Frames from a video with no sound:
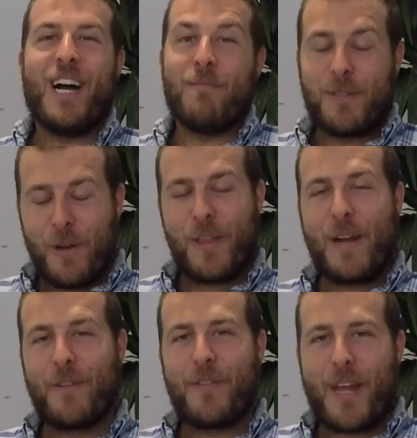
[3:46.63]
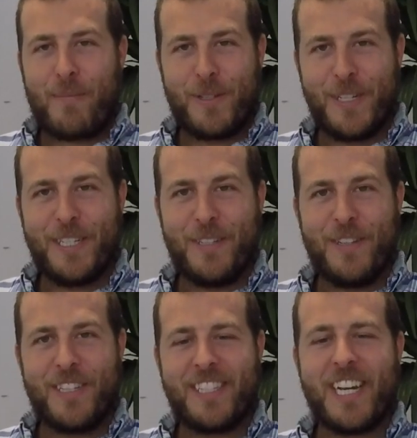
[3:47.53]
I'm so thankful for the opportunity to do
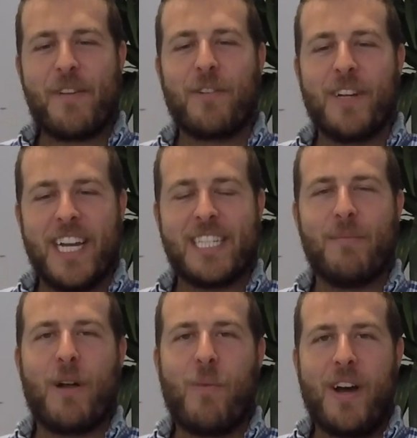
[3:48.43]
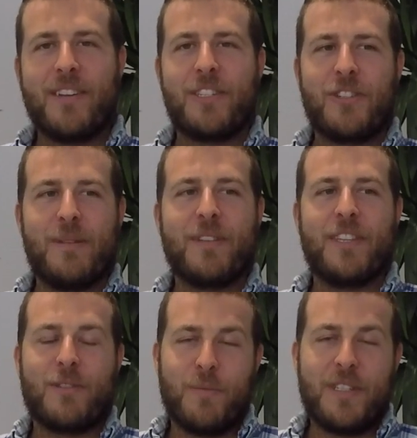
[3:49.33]
this. I never realized in my wildest dreams that
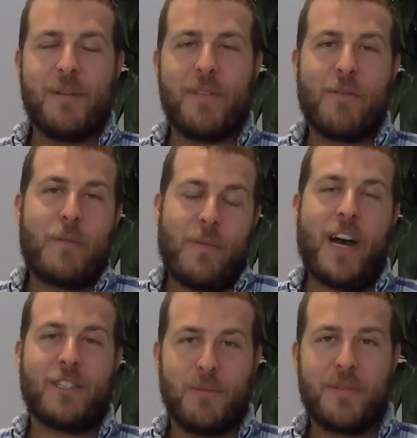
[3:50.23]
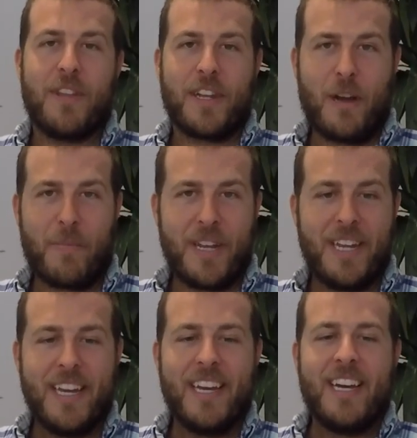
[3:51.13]
this would be something that would be possible within the company.
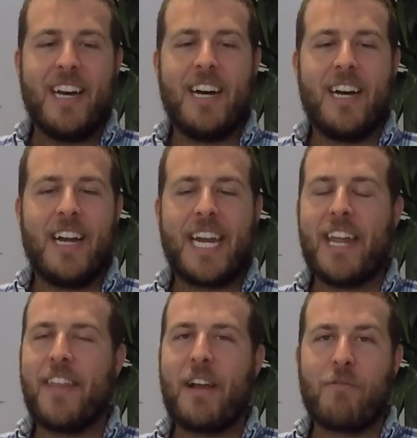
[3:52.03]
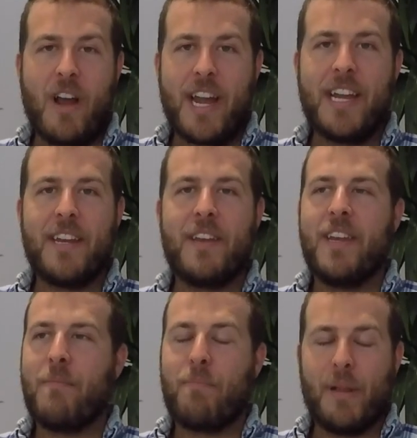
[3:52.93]
I can't thank Ryan,
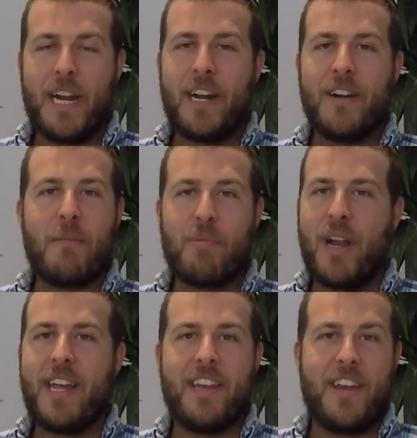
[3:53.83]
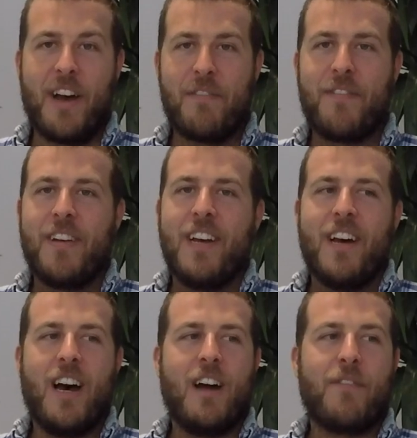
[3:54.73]
Blair, and Brett enough
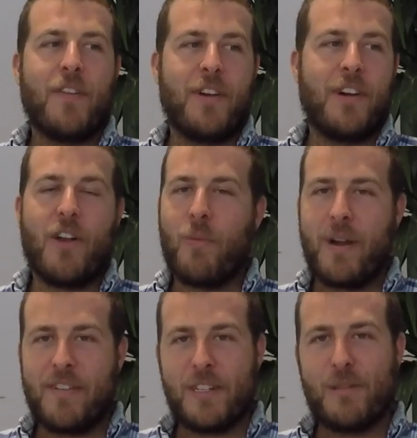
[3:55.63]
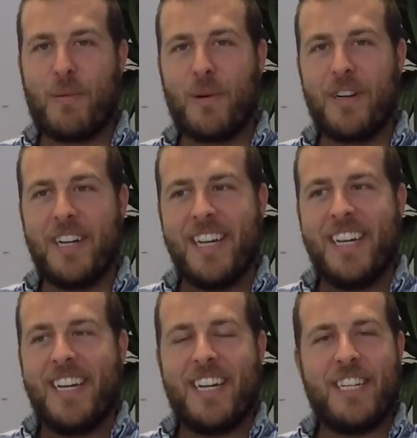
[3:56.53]
for their unwavering support.
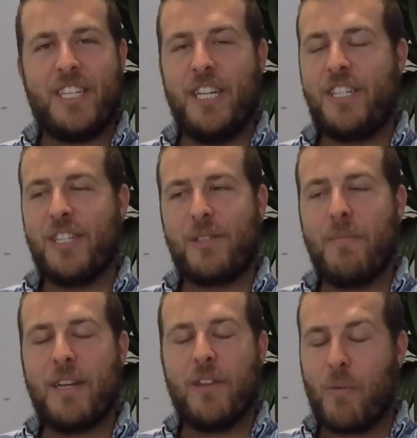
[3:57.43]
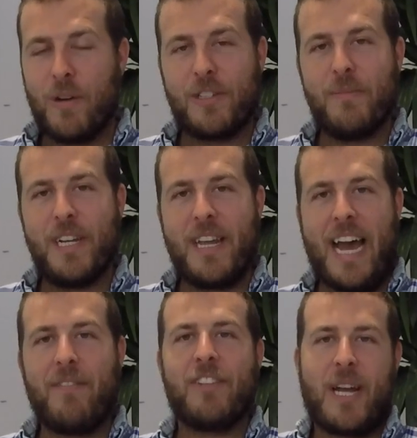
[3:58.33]
It just meant the world to me to
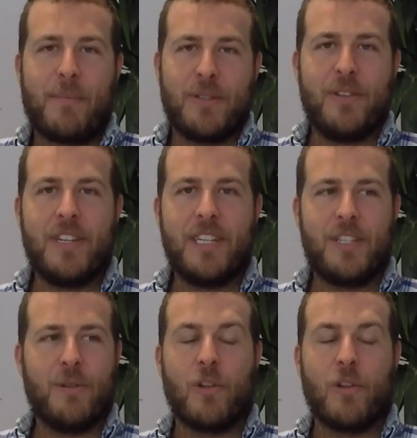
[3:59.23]
have this opportunity to